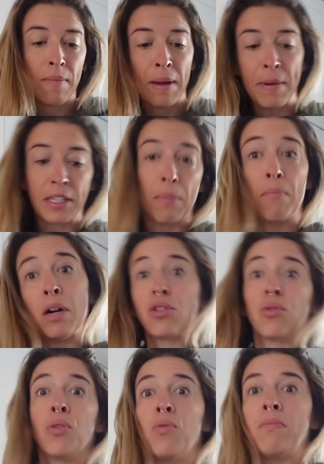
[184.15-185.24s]
and maybe some
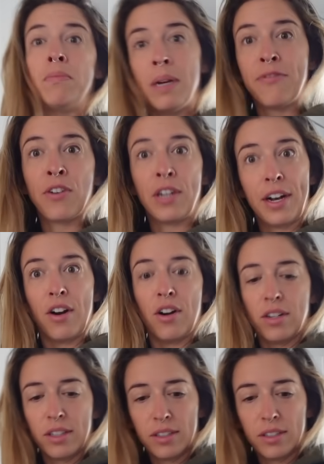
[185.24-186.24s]
mushroom for dinner.